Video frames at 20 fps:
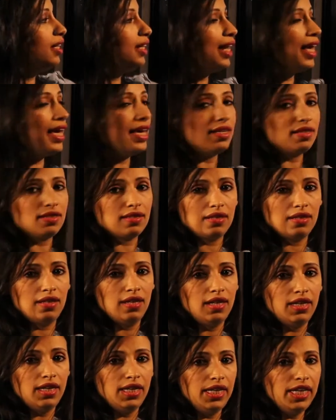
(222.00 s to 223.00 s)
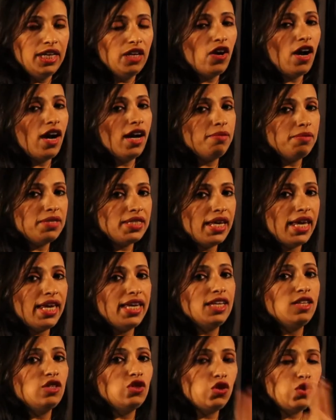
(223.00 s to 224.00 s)
legs. Here I'm
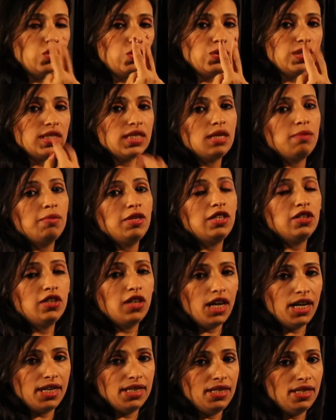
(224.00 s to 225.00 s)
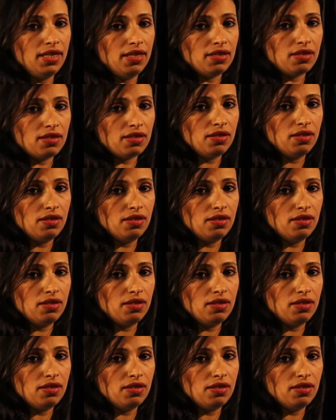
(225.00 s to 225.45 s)
saying two similar ideas.